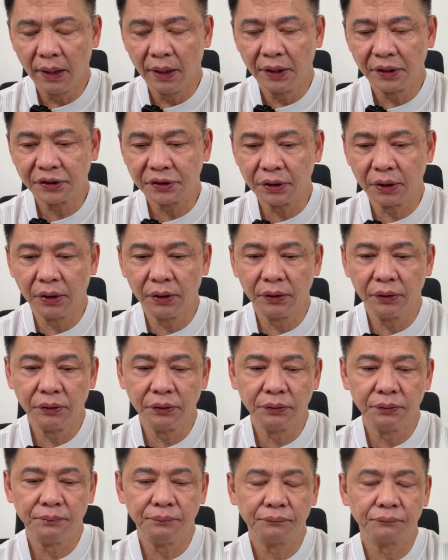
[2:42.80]

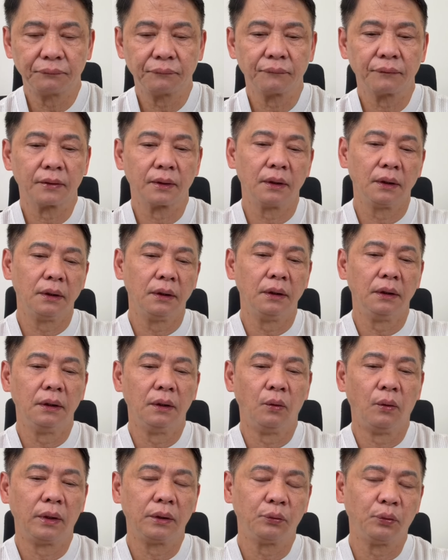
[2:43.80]
So,
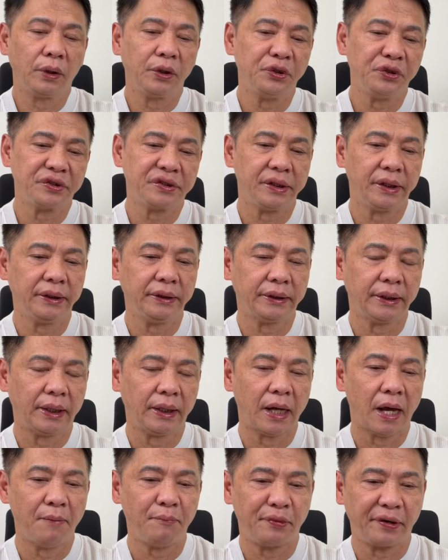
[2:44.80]
what you're saying that
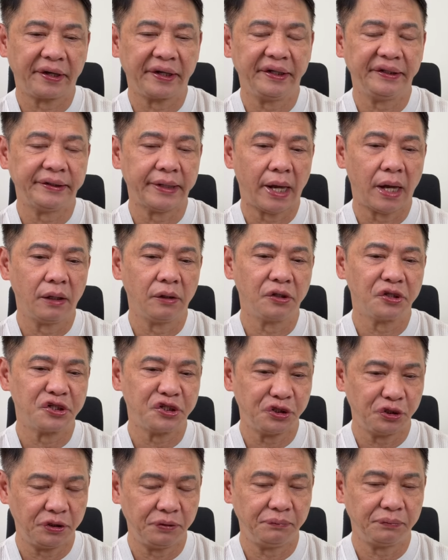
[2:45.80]
I break it down to
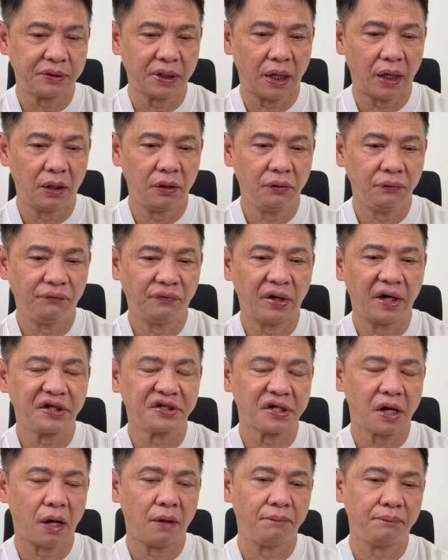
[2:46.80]
Silim Tao, for
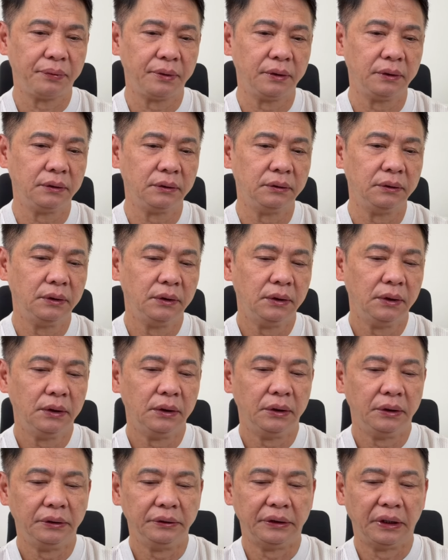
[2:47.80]
example,
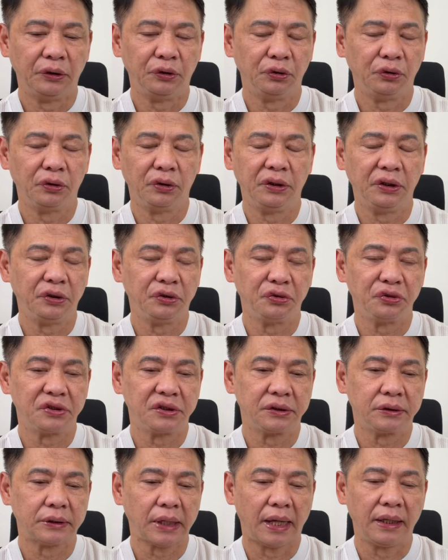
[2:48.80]
they do not need to
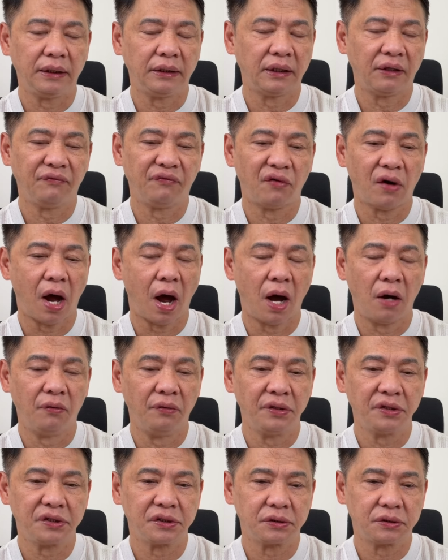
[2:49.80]
stand there for
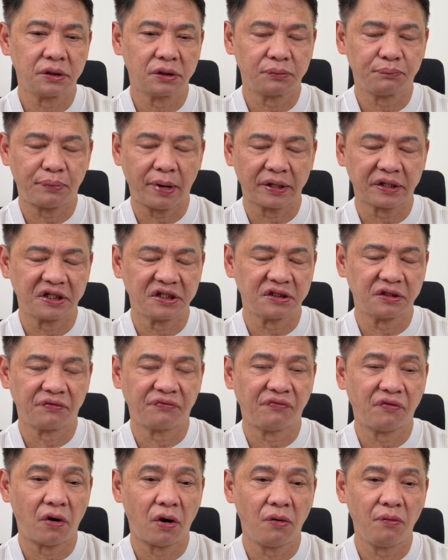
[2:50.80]
hours, just practice the
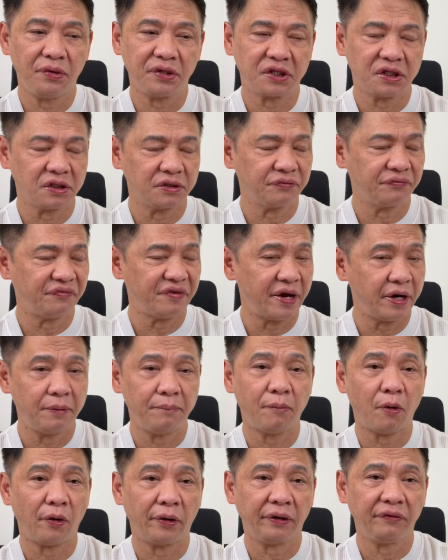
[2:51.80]
form, which is very
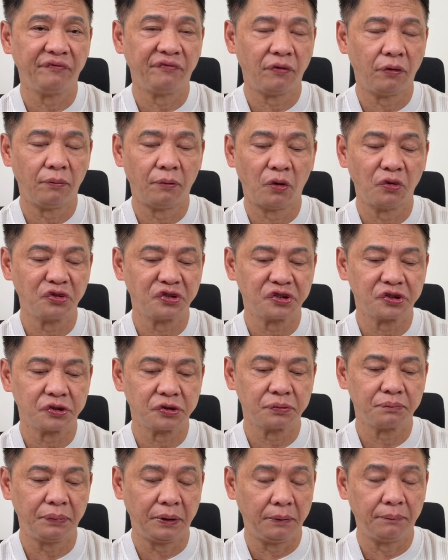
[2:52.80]
boring for
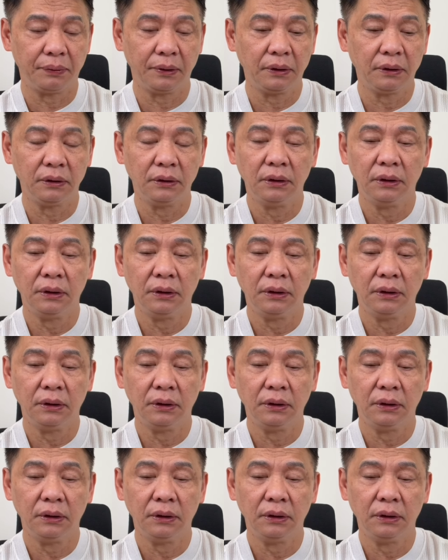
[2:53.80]
most people.